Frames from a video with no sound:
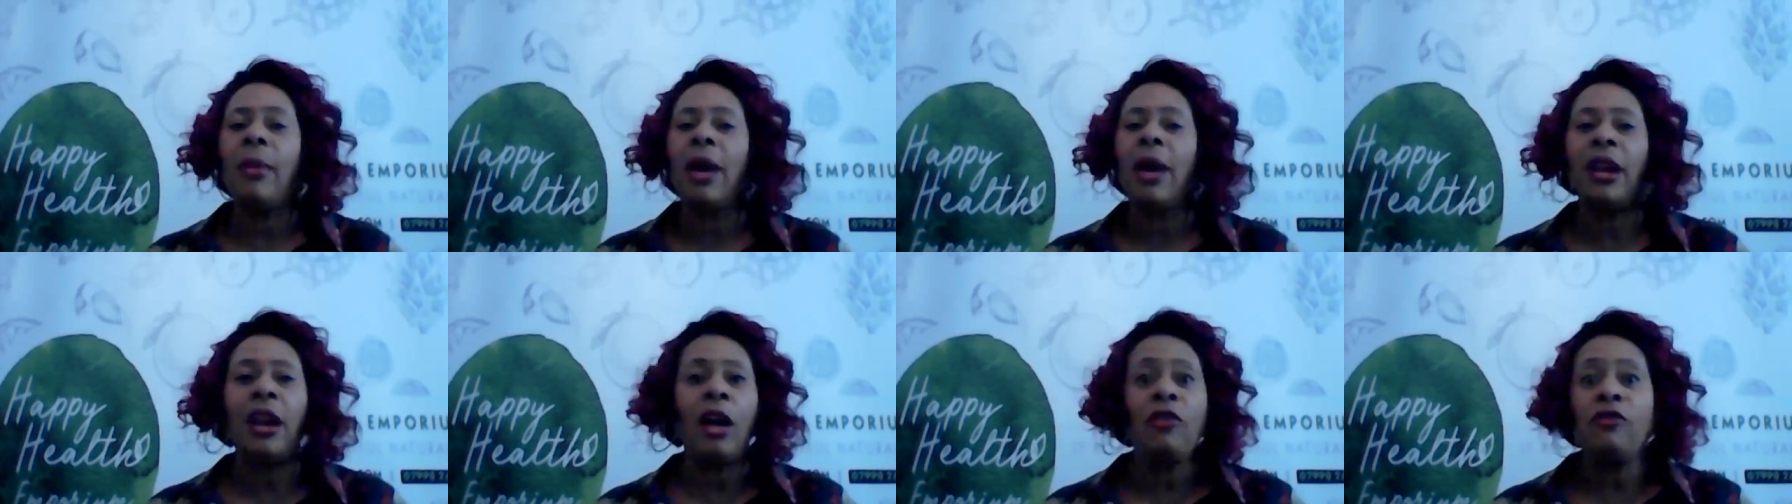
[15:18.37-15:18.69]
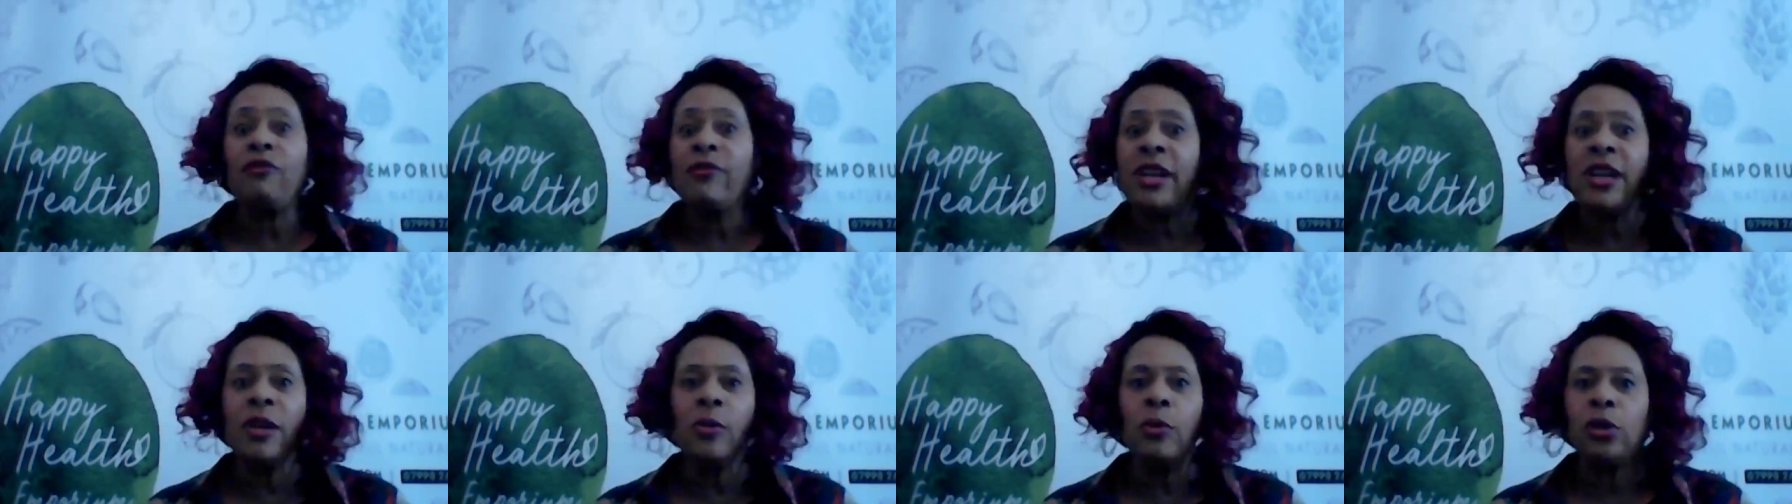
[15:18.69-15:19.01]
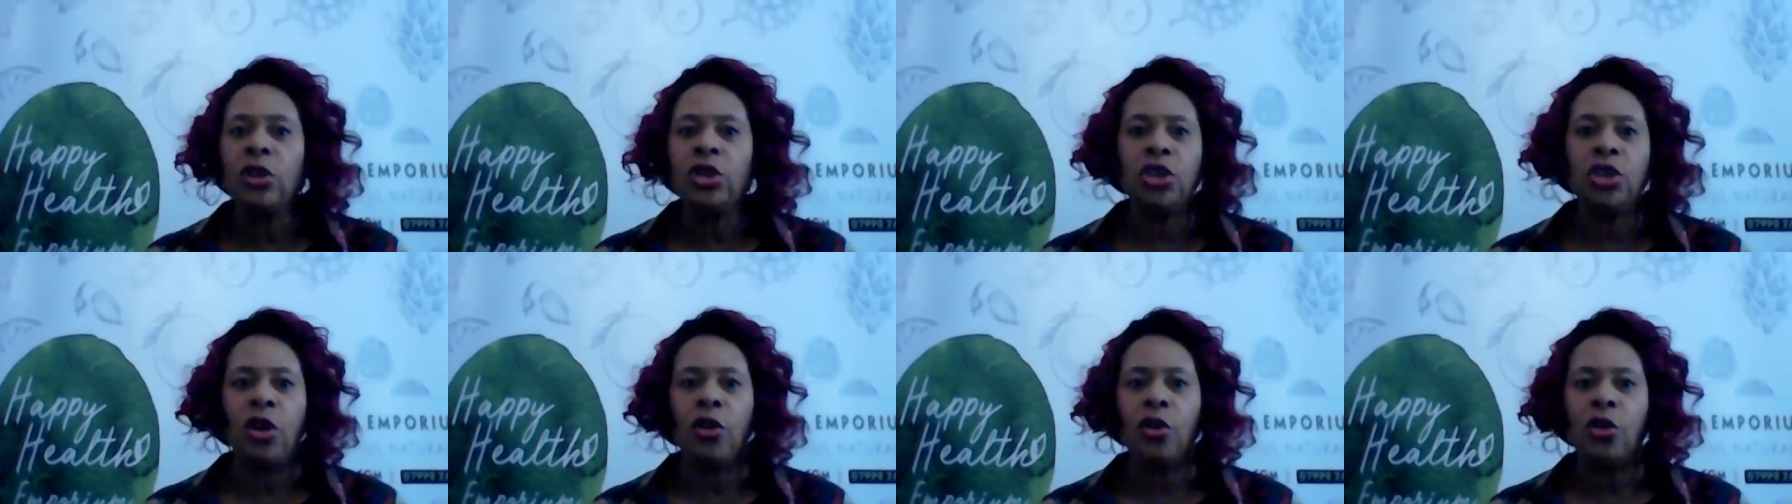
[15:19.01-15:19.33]
And I really
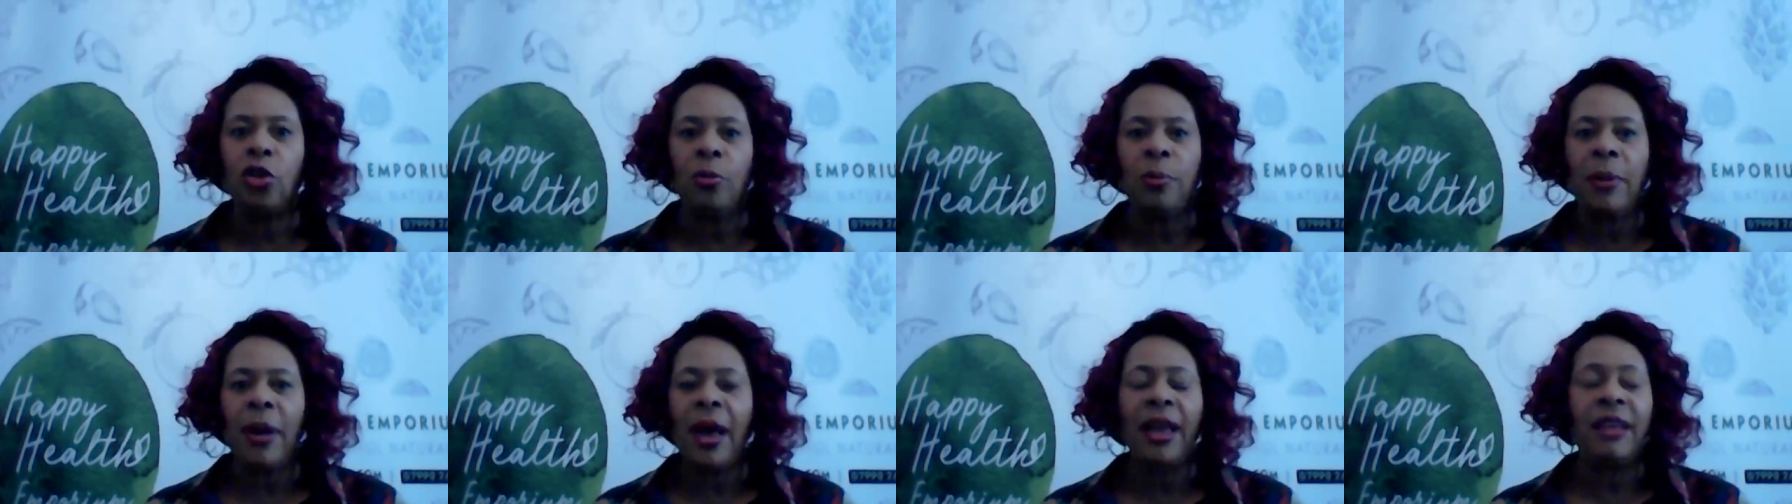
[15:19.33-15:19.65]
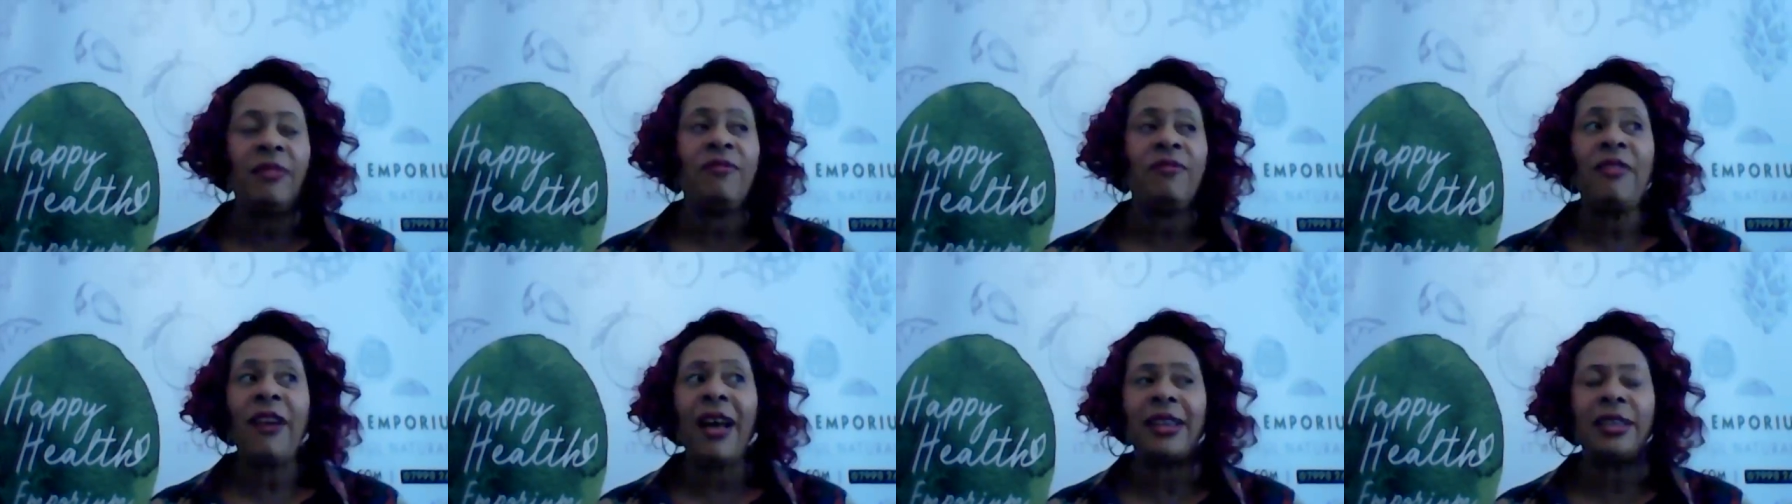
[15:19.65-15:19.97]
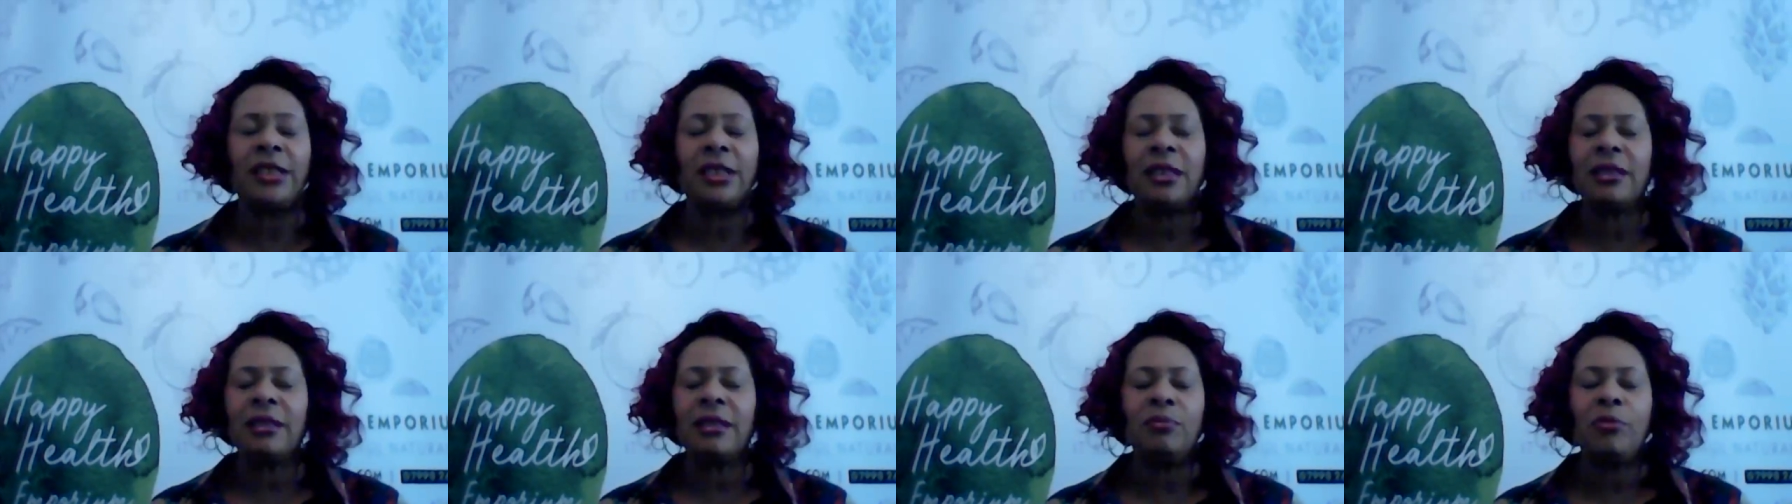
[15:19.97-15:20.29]
wouldn't joke about. In
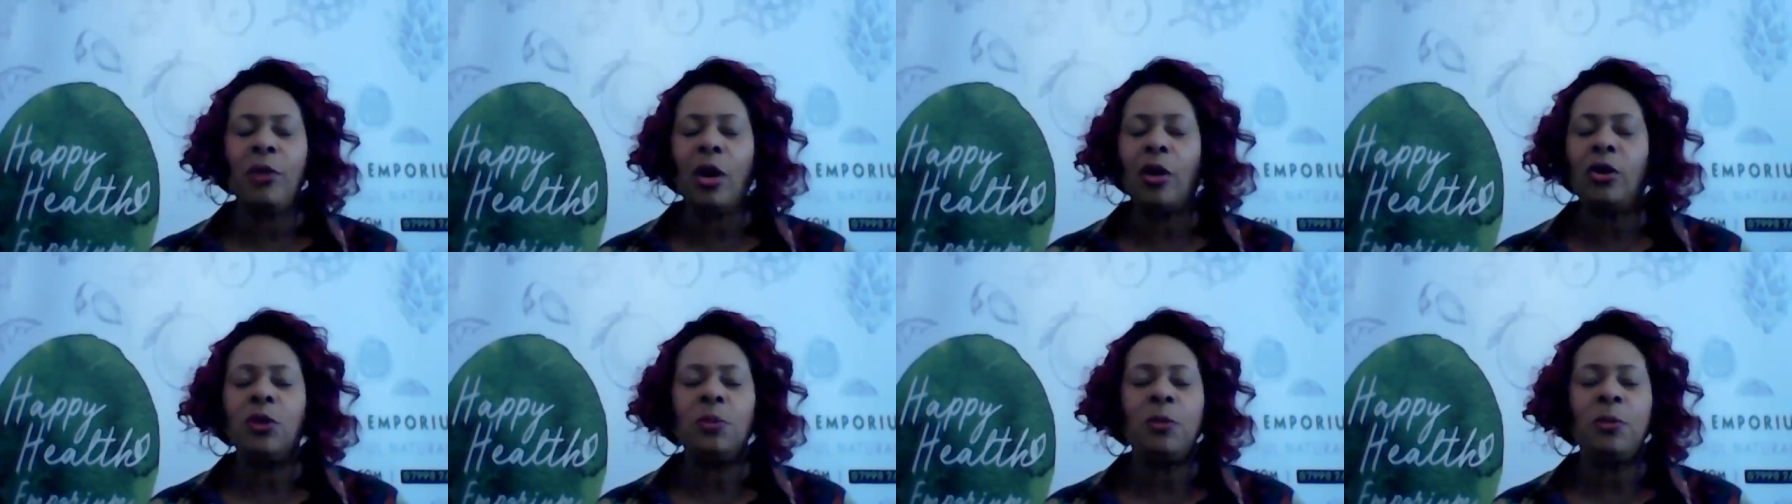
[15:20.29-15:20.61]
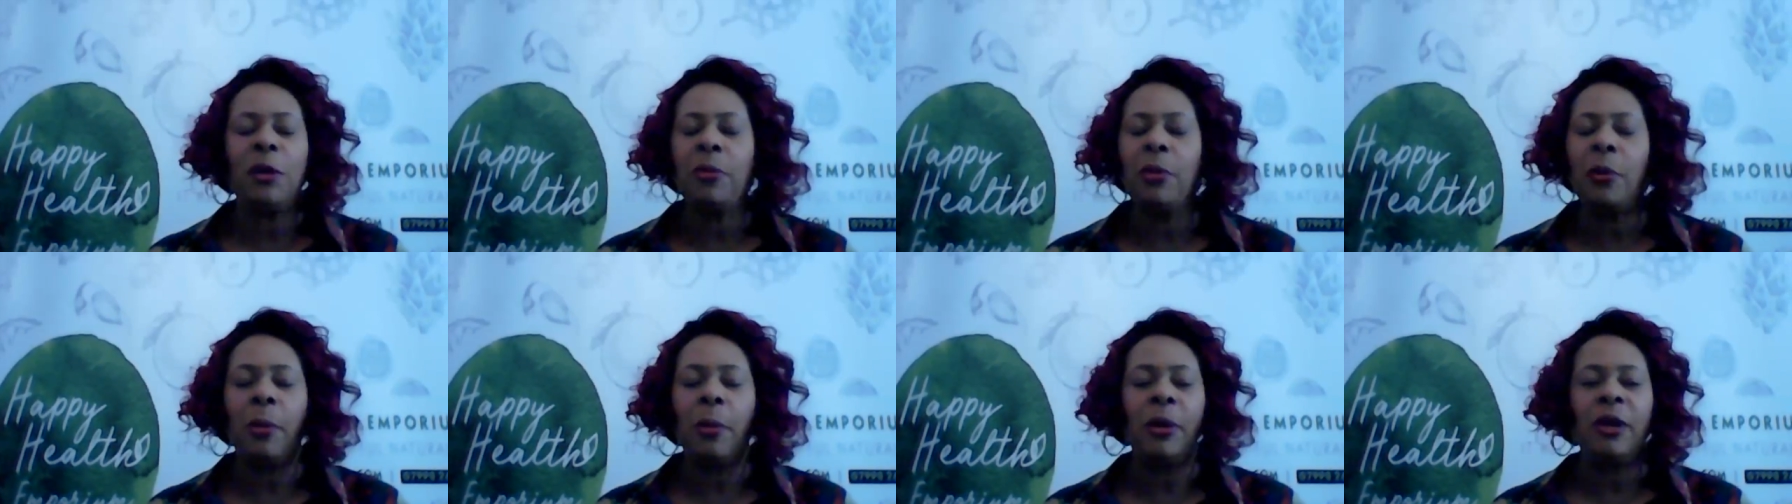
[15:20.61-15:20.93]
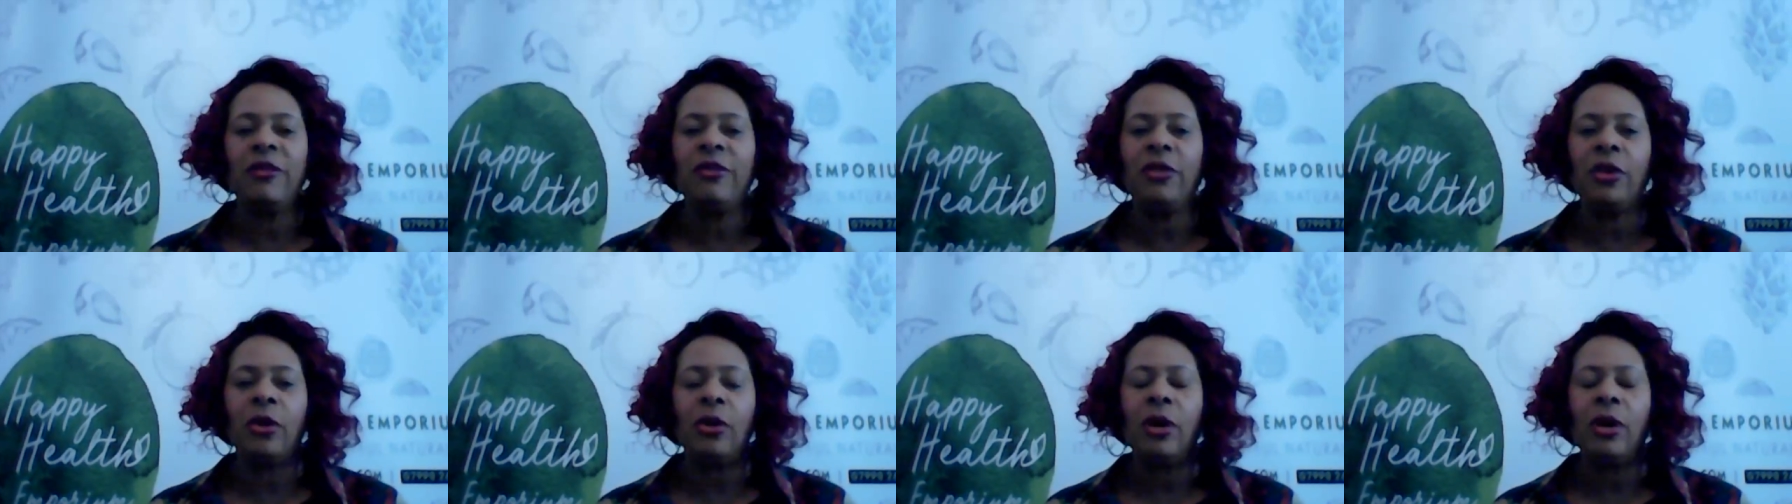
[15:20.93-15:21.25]
fact, most people probably
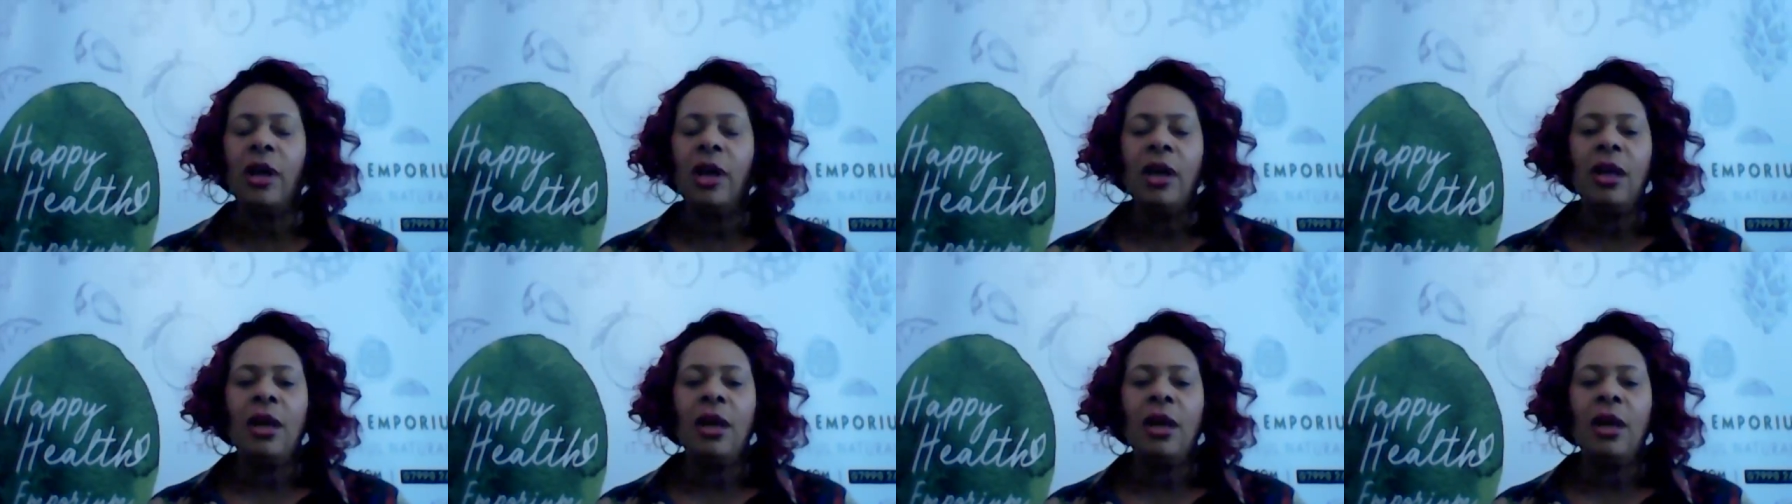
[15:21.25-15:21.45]
thought,